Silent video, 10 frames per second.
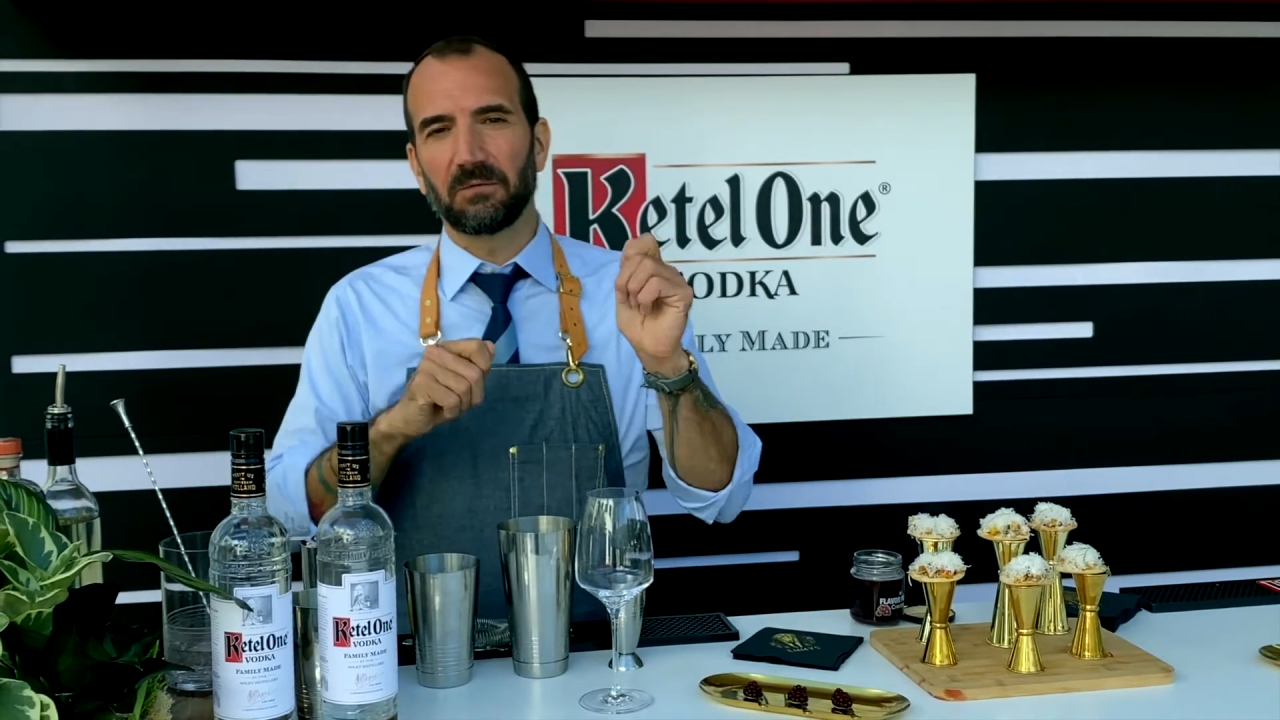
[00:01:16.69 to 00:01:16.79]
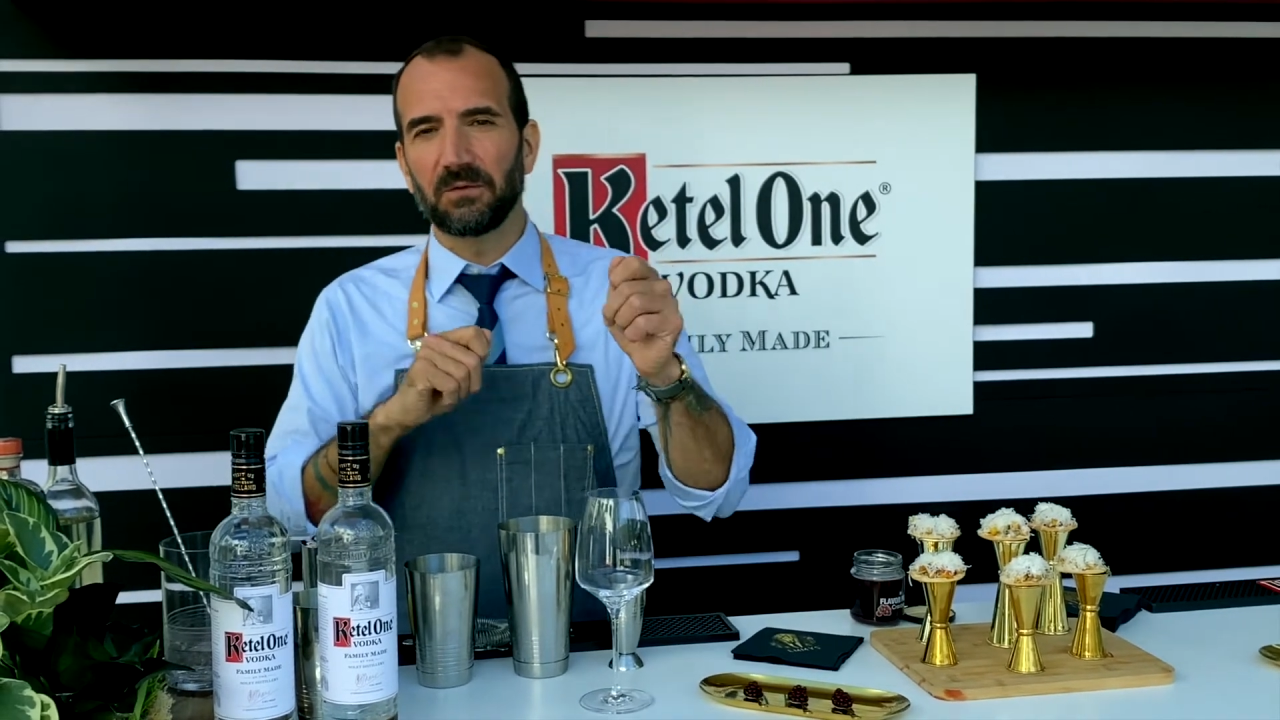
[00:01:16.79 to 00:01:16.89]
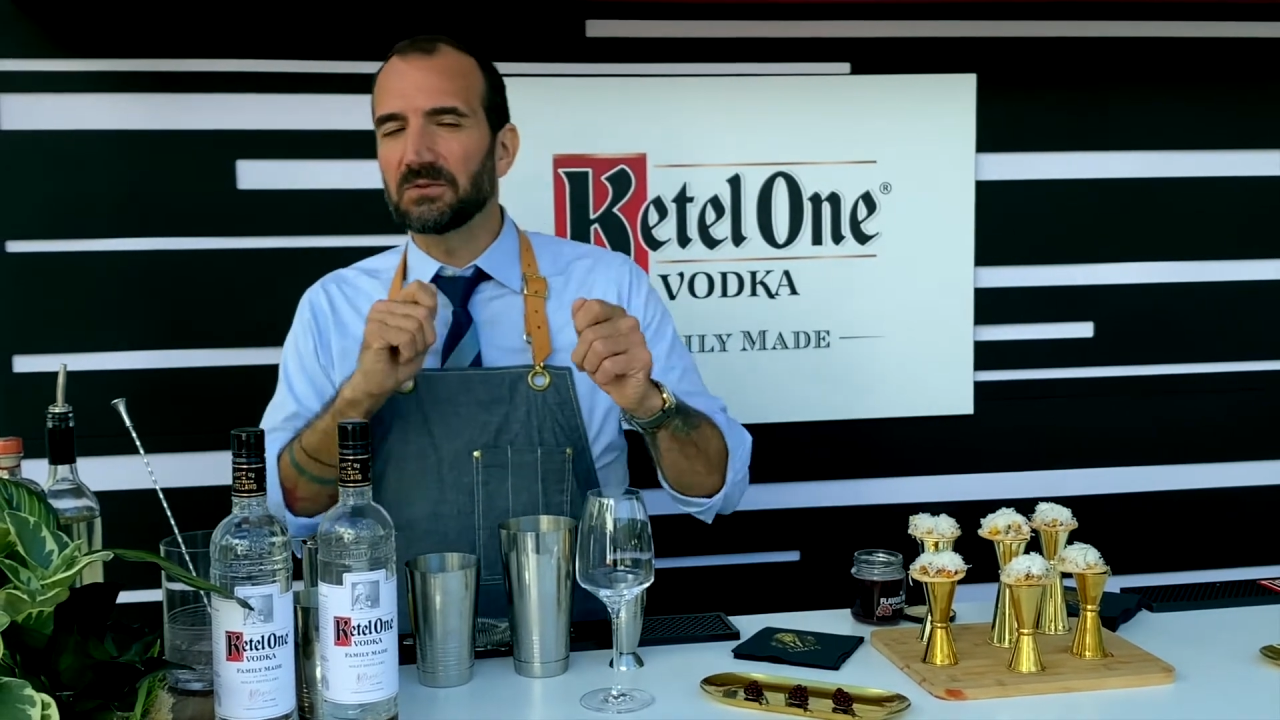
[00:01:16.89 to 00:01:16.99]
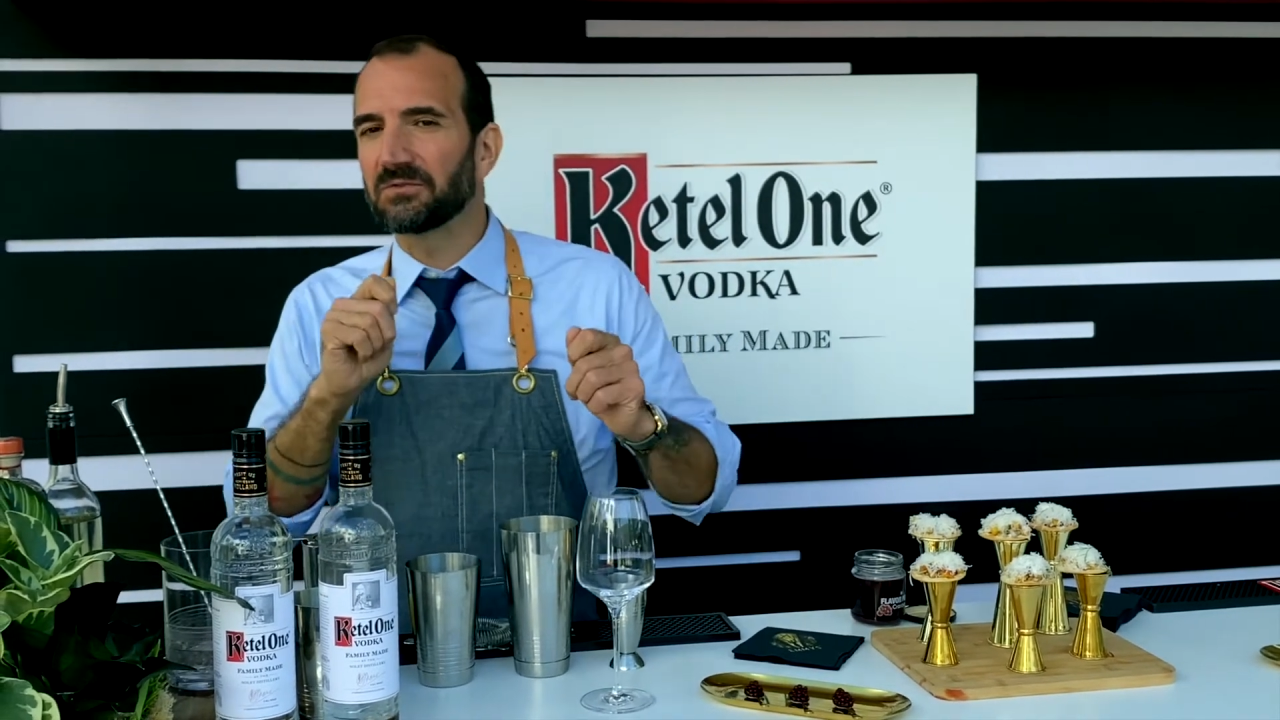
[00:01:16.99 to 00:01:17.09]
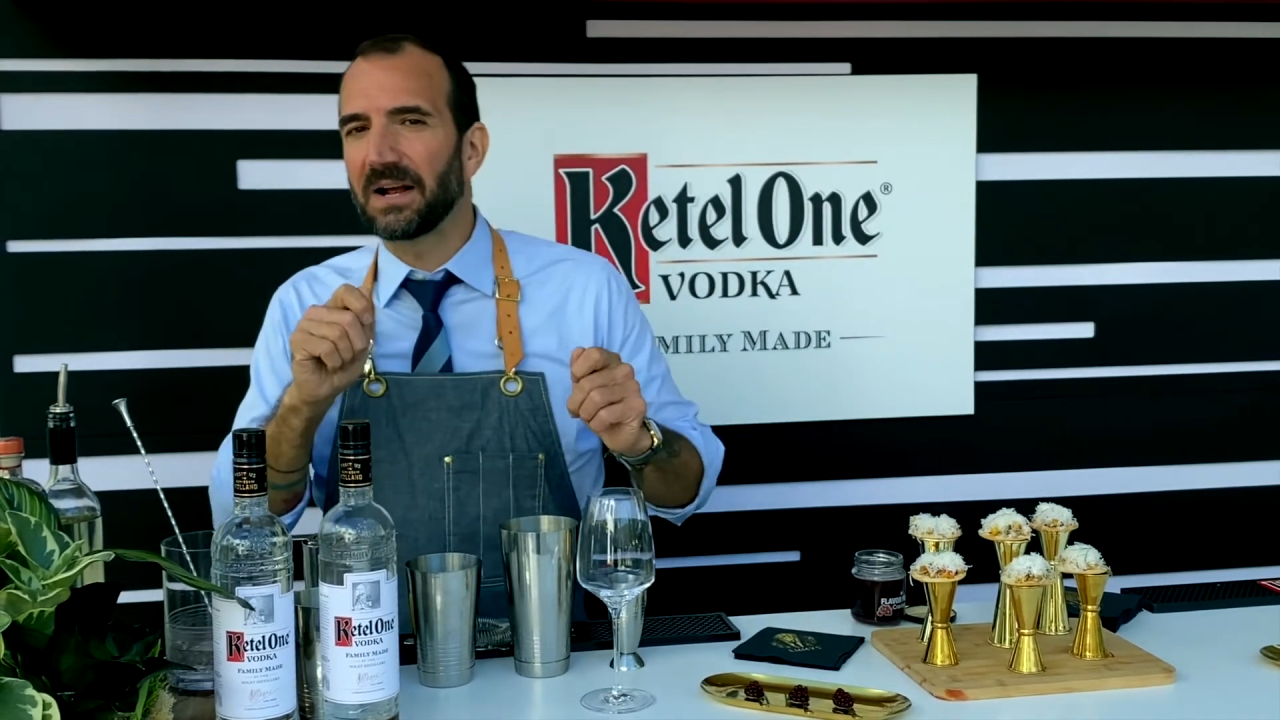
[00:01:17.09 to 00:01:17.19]
a
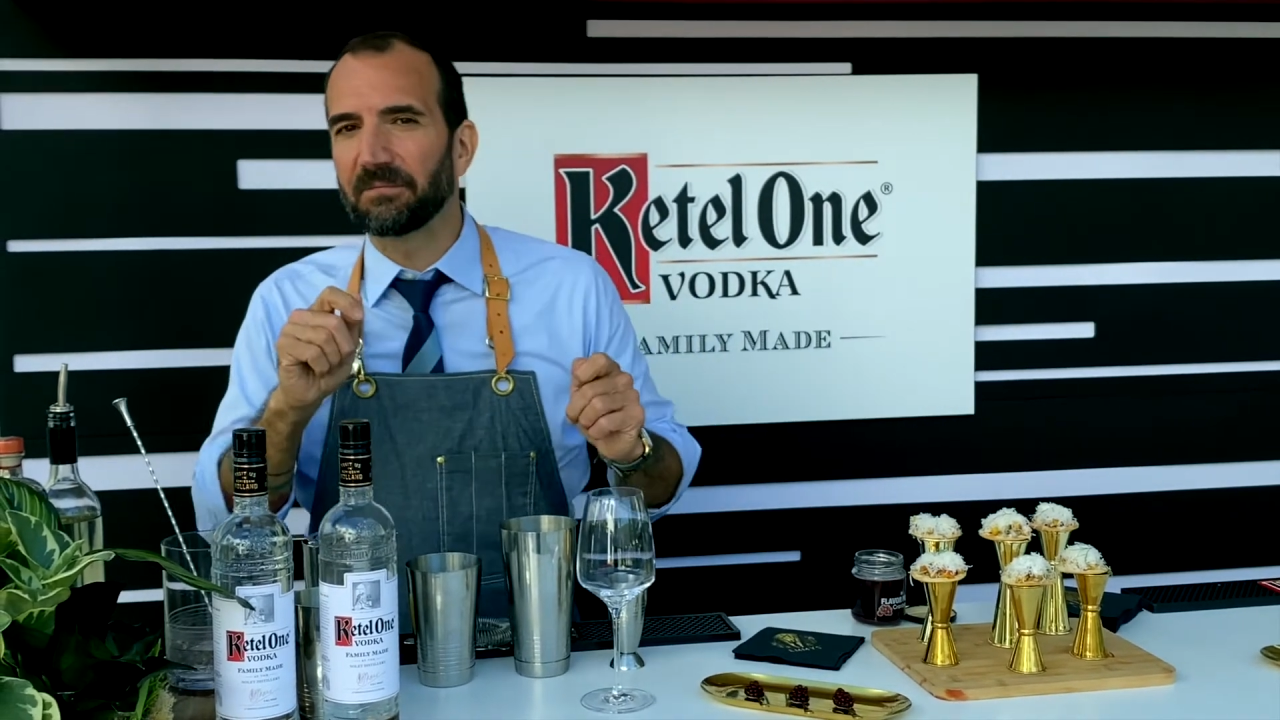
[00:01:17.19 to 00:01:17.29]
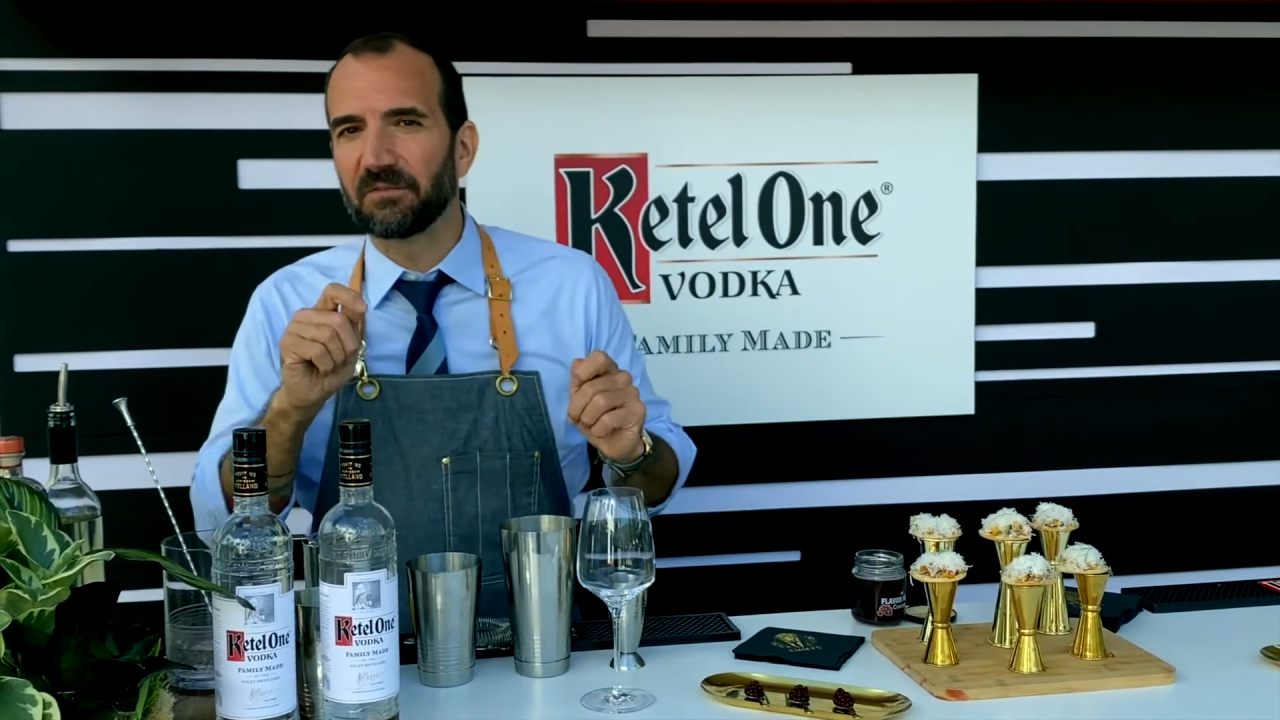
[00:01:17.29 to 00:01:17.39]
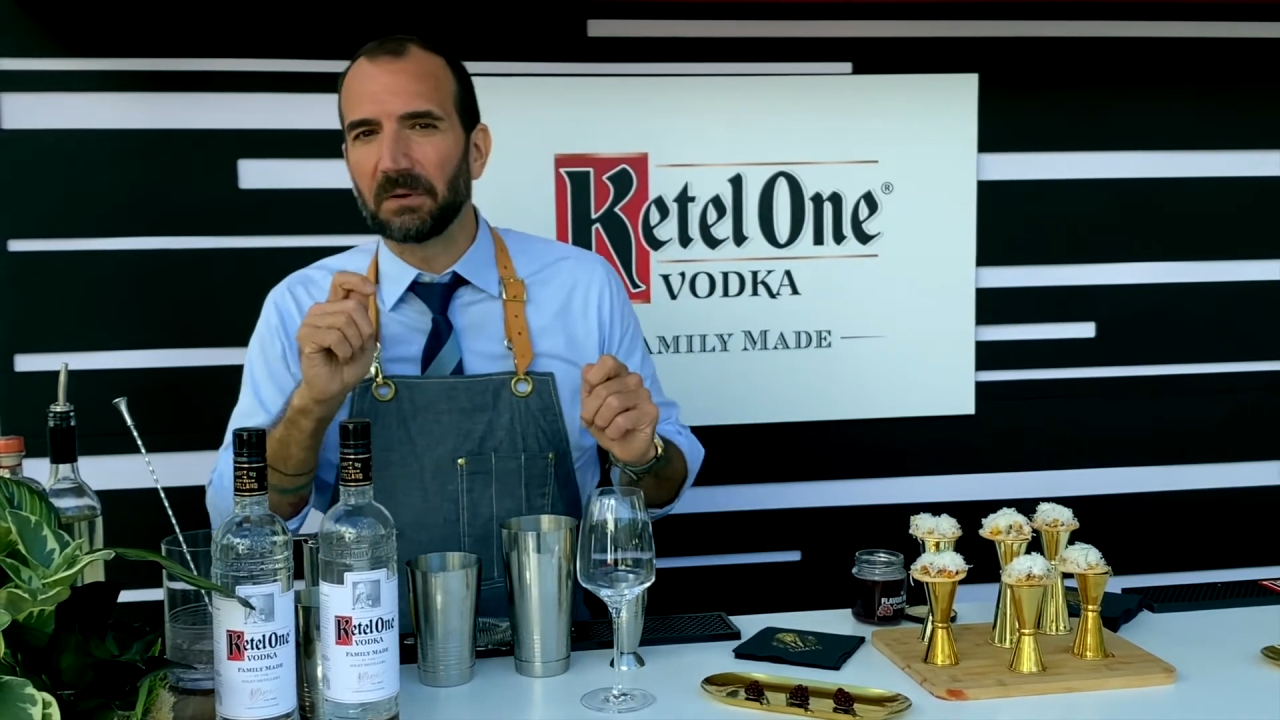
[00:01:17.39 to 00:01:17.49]
few drops of